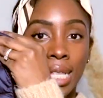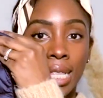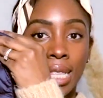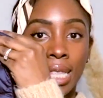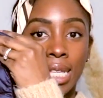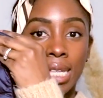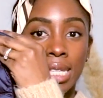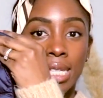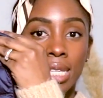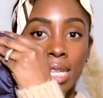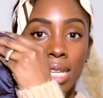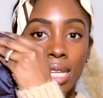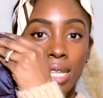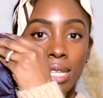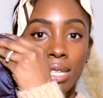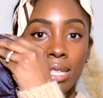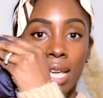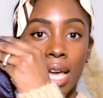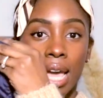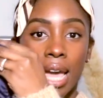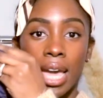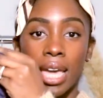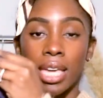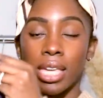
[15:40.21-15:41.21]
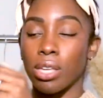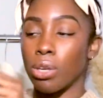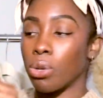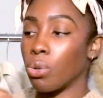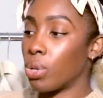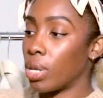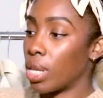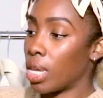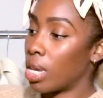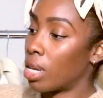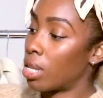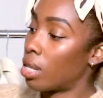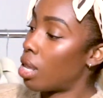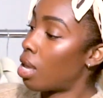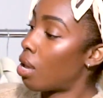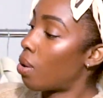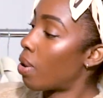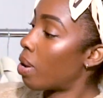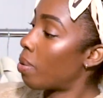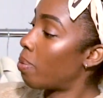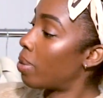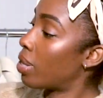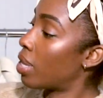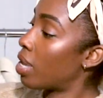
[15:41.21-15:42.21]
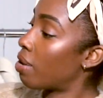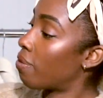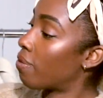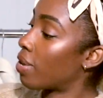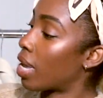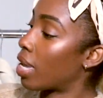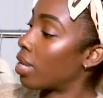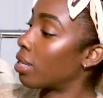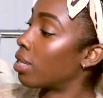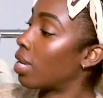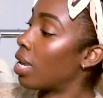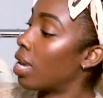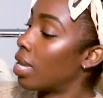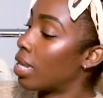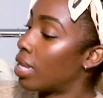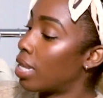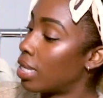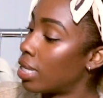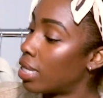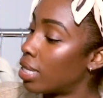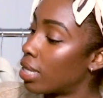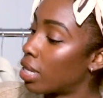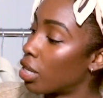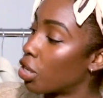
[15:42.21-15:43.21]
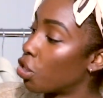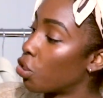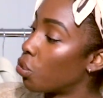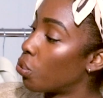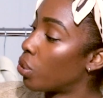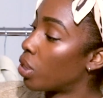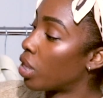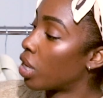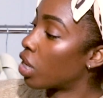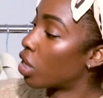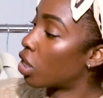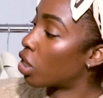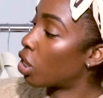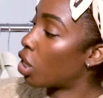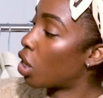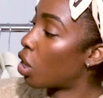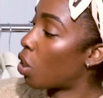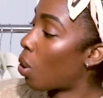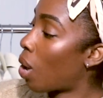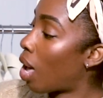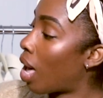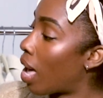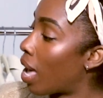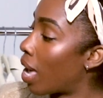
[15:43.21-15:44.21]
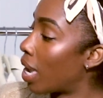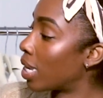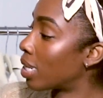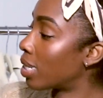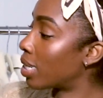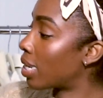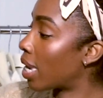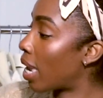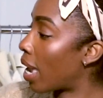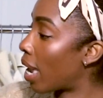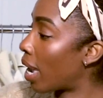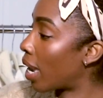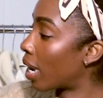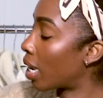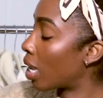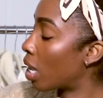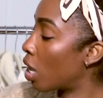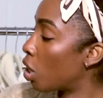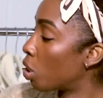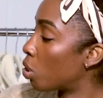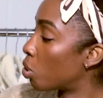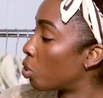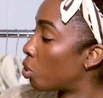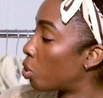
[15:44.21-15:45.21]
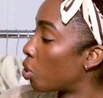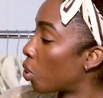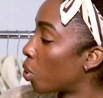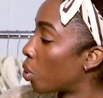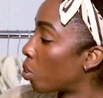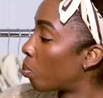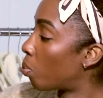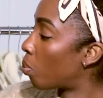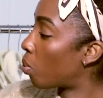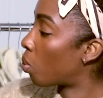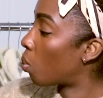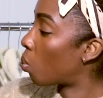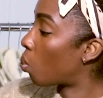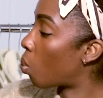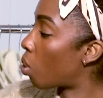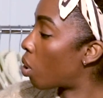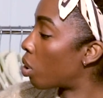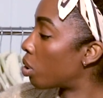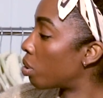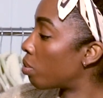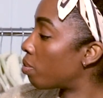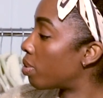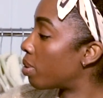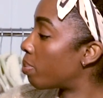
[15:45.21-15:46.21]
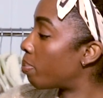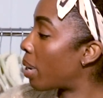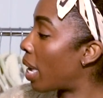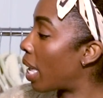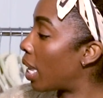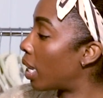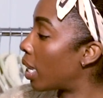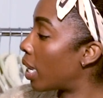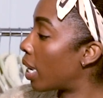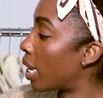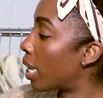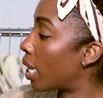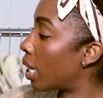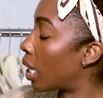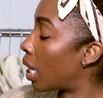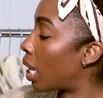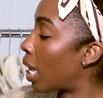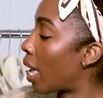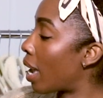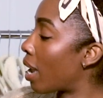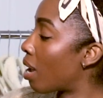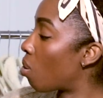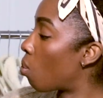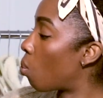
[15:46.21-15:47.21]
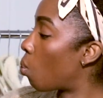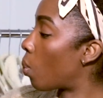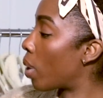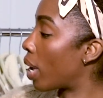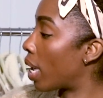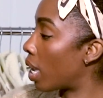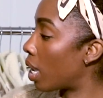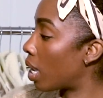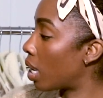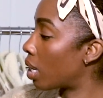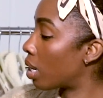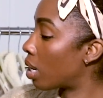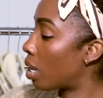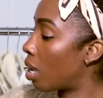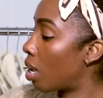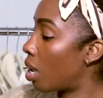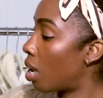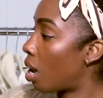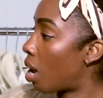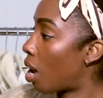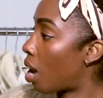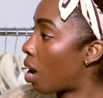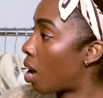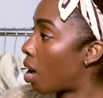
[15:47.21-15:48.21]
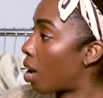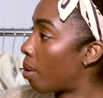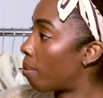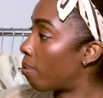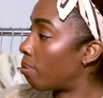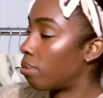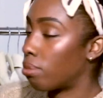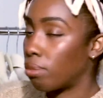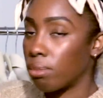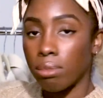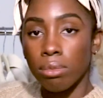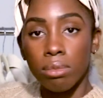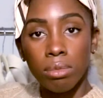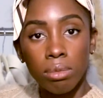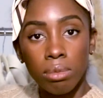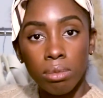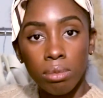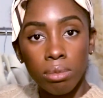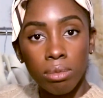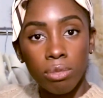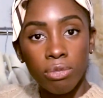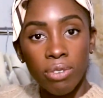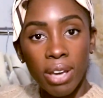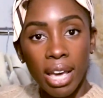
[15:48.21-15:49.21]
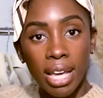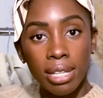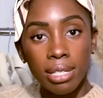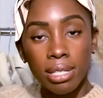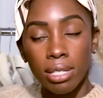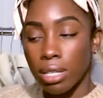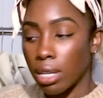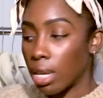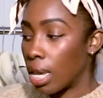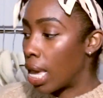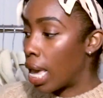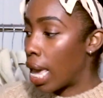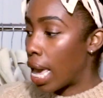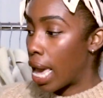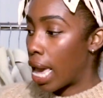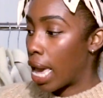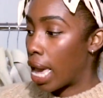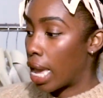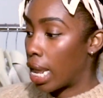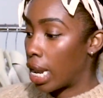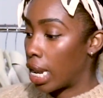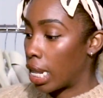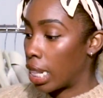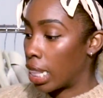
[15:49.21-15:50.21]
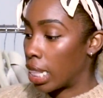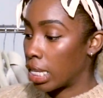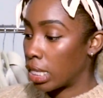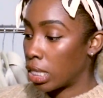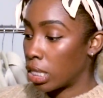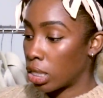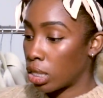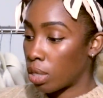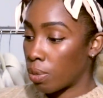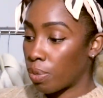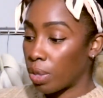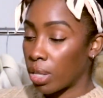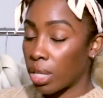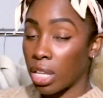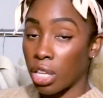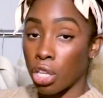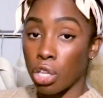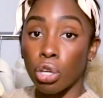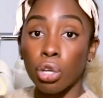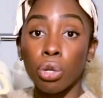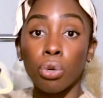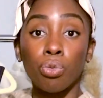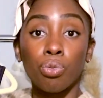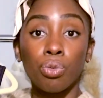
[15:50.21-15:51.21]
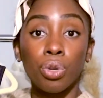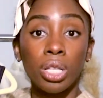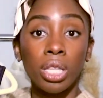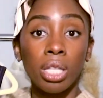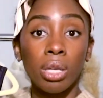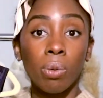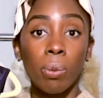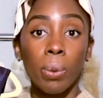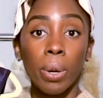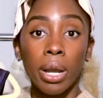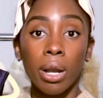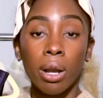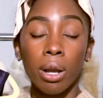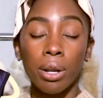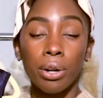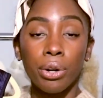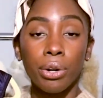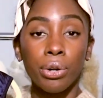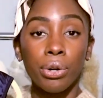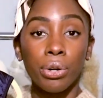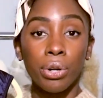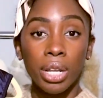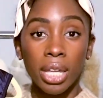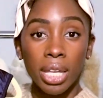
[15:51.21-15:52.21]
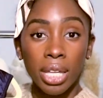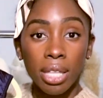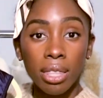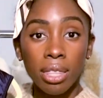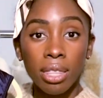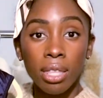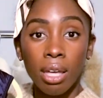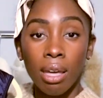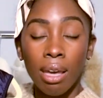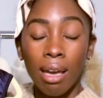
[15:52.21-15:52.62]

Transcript: This is a Uniqlo, I believe. Yes, this is a Uniqlo high-tech, durable, water repellent, lightweight vest. And this is something that you can really wear underneath